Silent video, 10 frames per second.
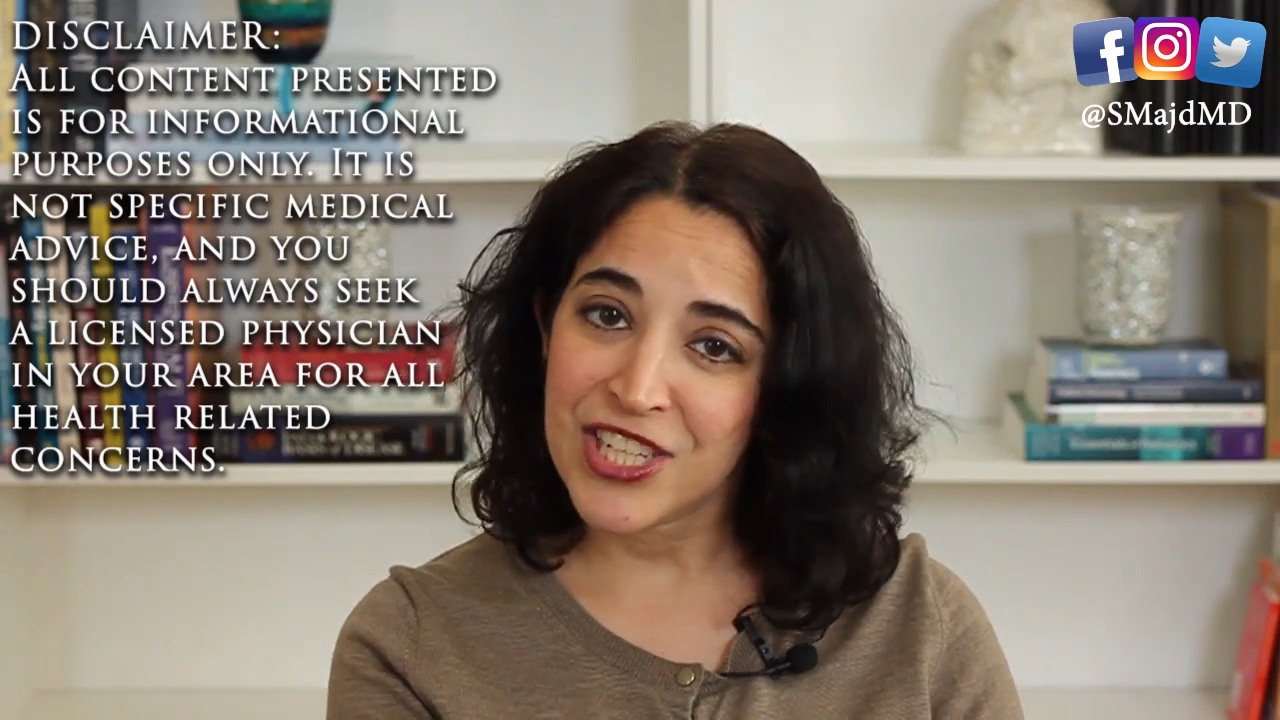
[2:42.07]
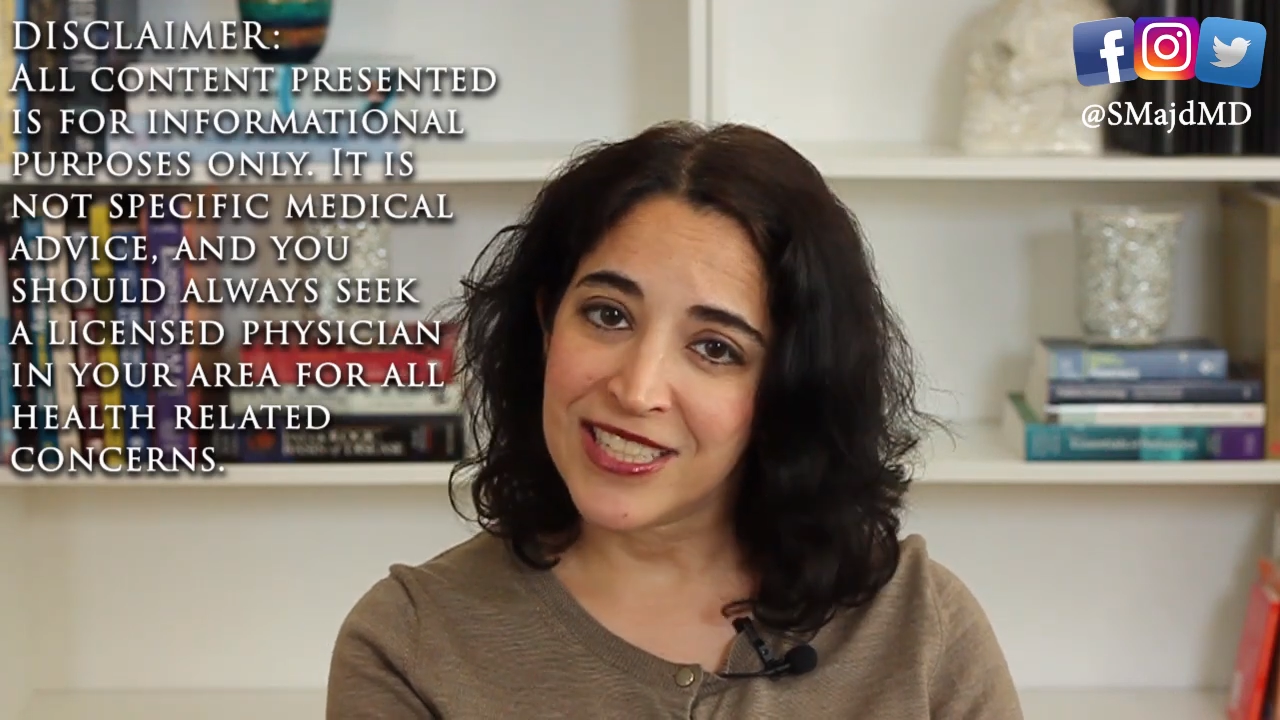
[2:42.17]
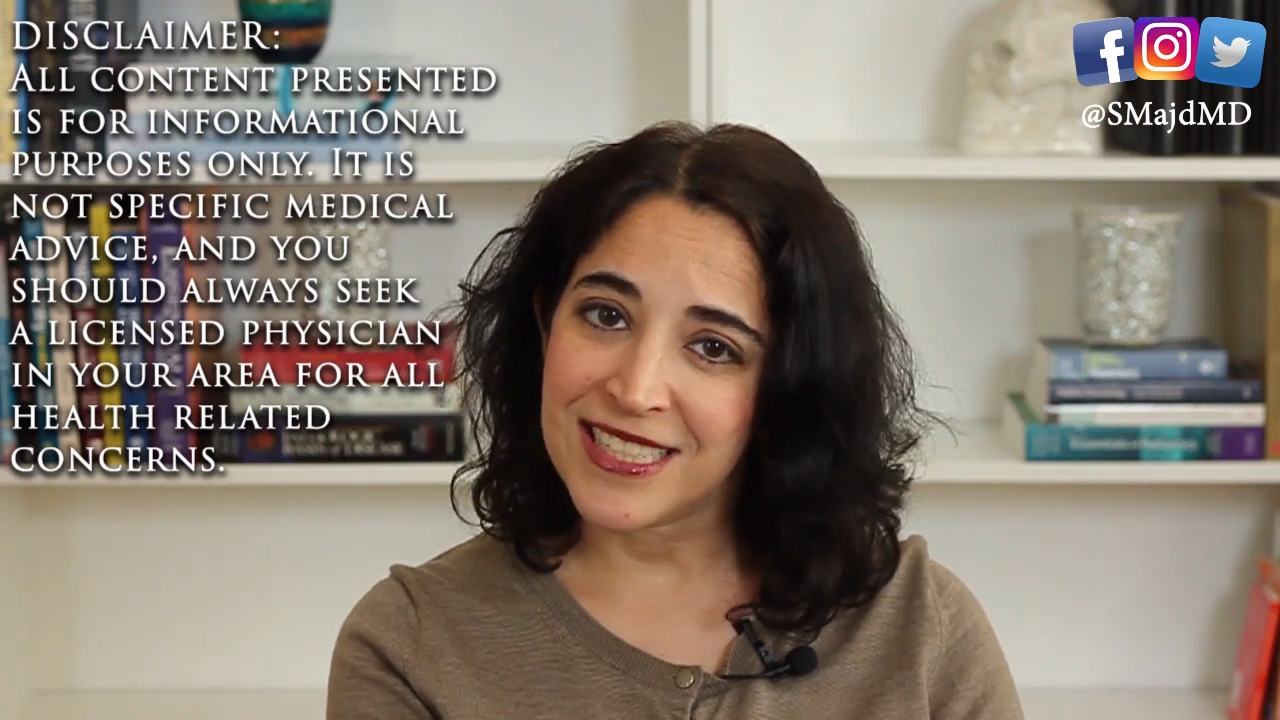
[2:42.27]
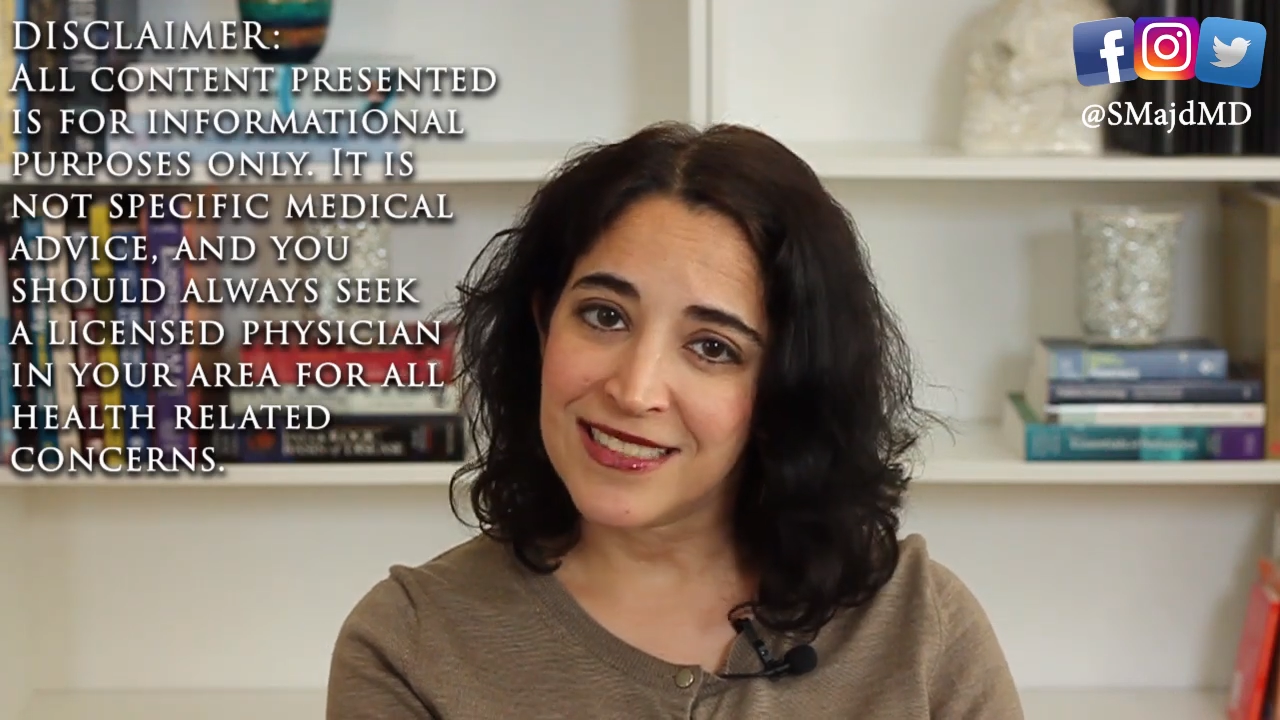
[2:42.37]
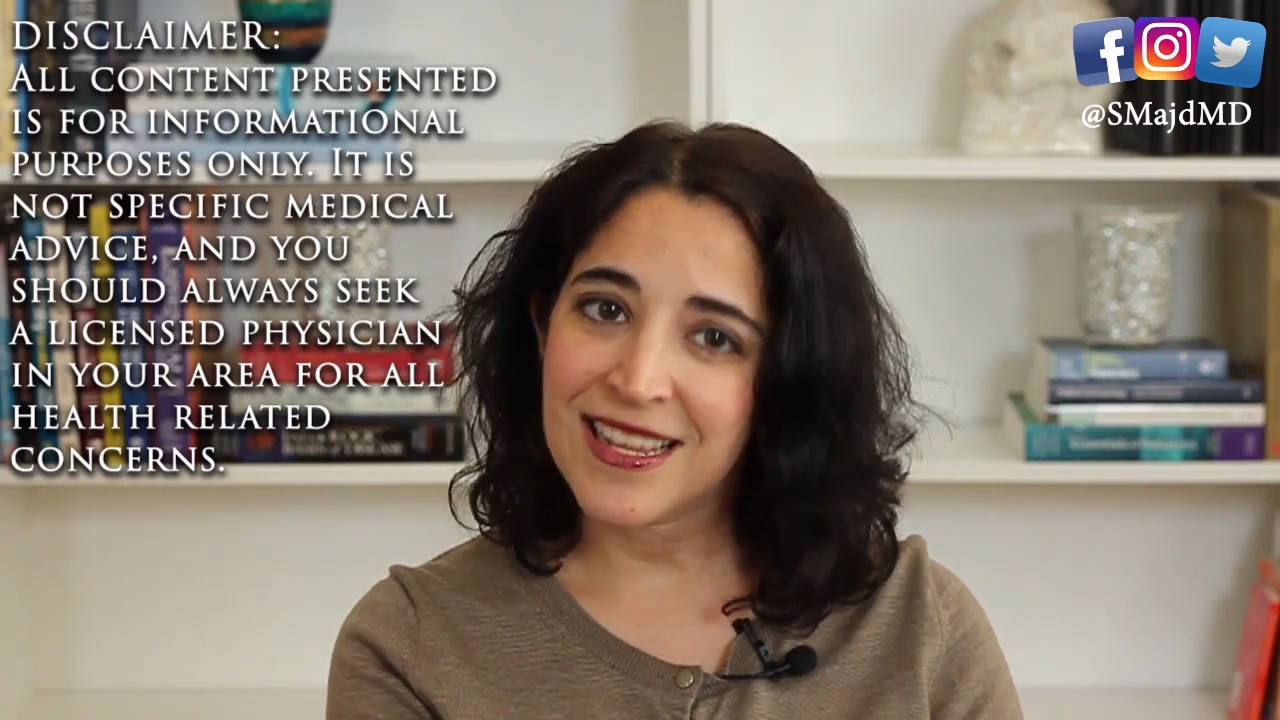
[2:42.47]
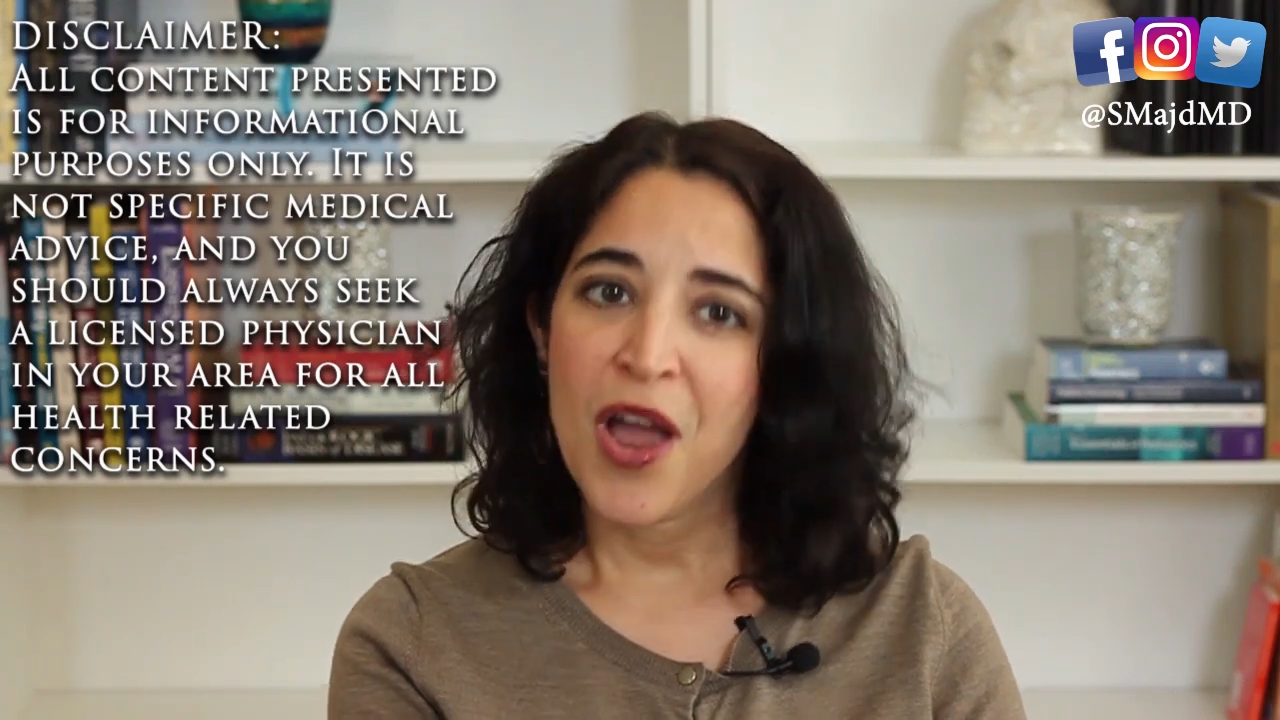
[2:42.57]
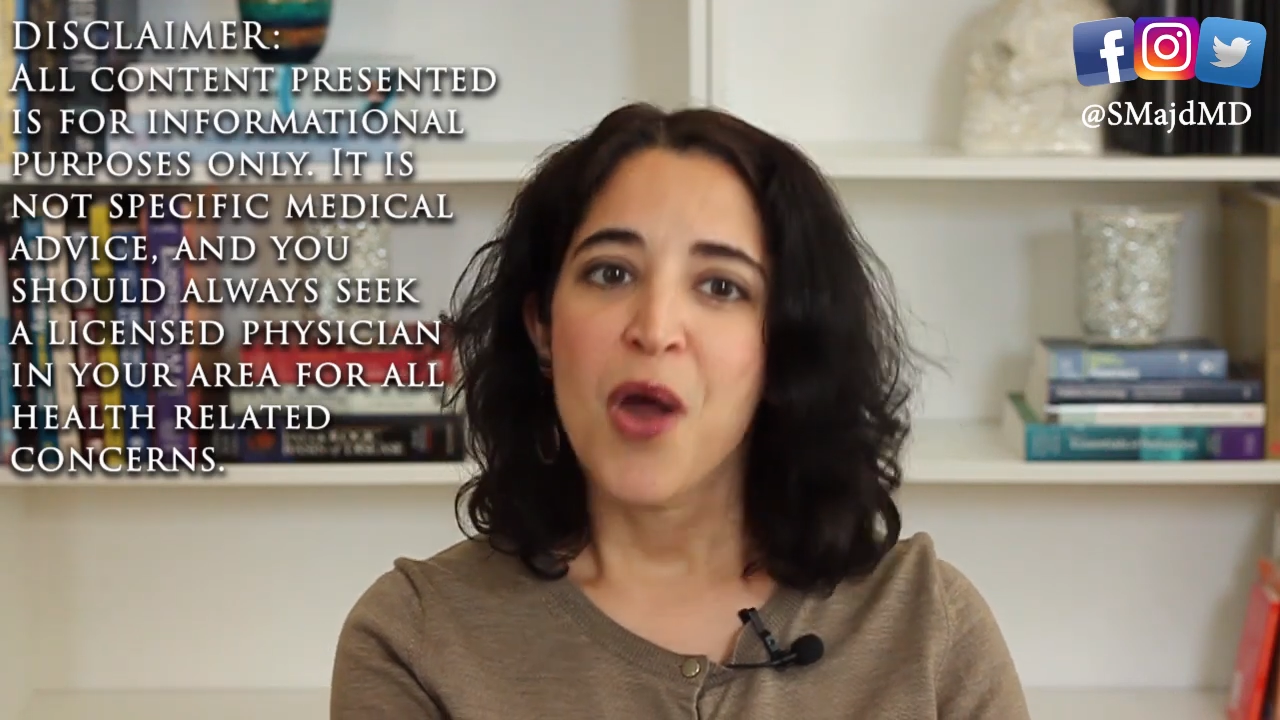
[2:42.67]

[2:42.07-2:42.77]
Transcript: changes,